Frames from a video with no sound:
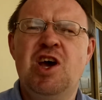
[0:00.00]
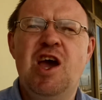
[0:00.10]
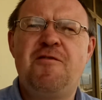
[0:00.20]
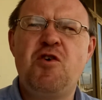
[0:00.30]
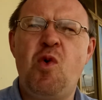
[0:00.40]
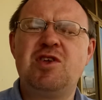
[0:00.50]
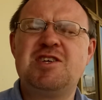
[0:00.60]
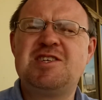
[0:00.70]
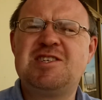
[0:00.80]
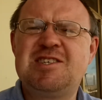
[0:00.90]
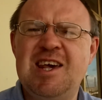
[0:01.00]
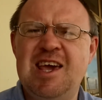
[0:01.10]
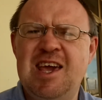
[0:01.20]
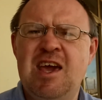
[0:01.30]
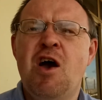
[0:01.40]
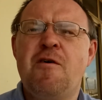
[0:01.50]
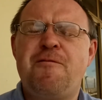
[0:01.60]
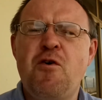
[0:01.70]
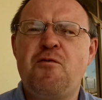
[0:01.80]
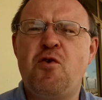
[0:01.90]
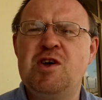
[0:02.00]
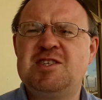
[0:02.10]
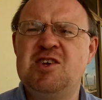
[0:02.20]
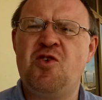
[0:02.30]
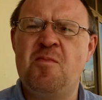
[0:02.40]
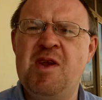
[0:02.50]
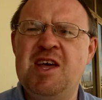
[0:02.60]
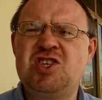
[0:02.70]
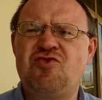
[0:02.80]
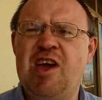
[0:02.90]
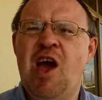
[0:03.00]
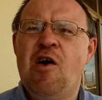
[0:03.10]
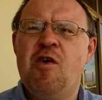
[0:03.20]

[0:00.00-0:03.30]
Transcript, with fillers: if you want to see fruitfulness in your ministry,